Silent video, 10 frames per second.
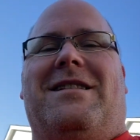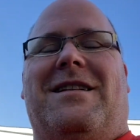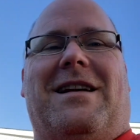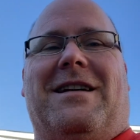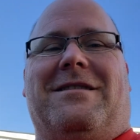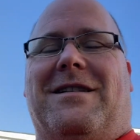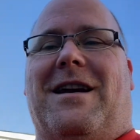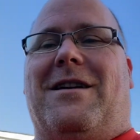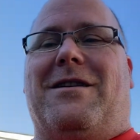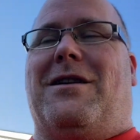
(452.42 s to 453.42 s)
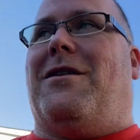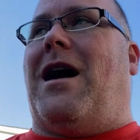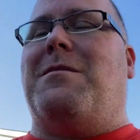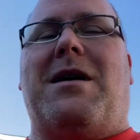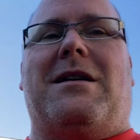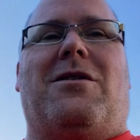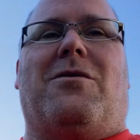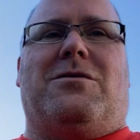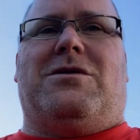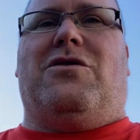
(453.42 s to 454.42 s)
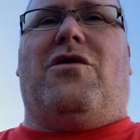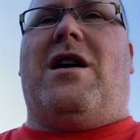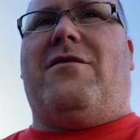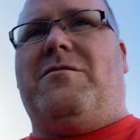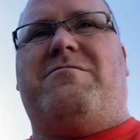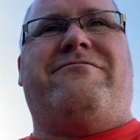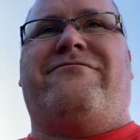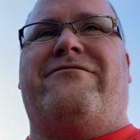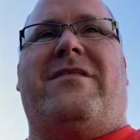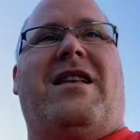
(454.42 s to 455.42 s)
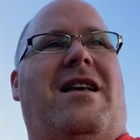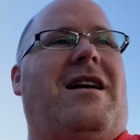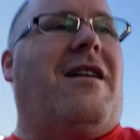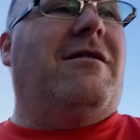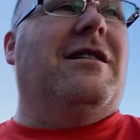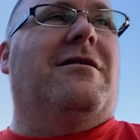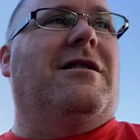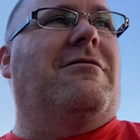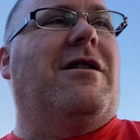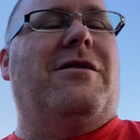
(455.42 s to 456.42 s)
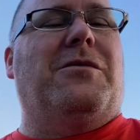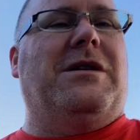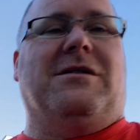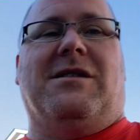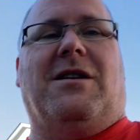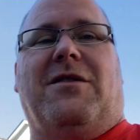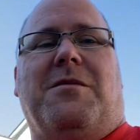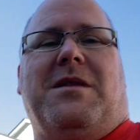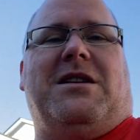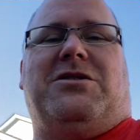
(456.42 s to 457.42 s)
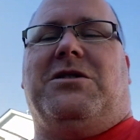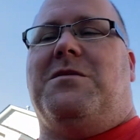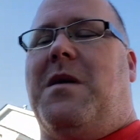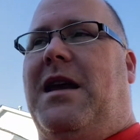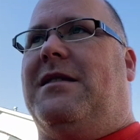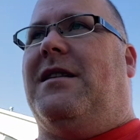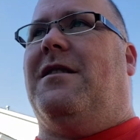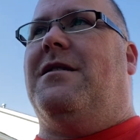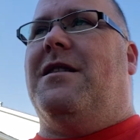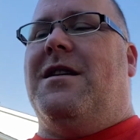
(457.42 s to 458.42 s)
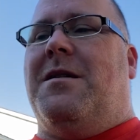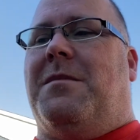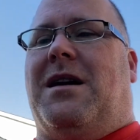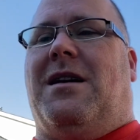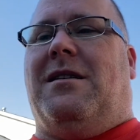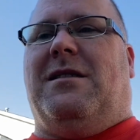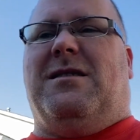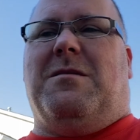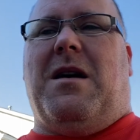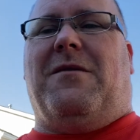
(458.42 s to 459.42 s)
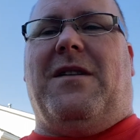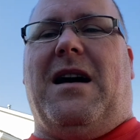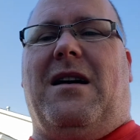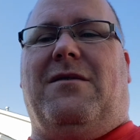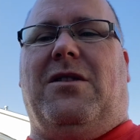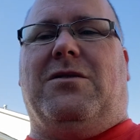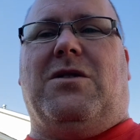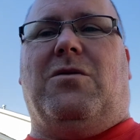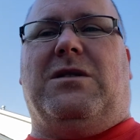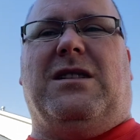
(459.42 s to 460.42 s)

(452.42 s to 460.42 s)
I don't care. You know, I buy cars to drive them. I literally run the wheels off of them. That's just me. So my Honda is about five years old.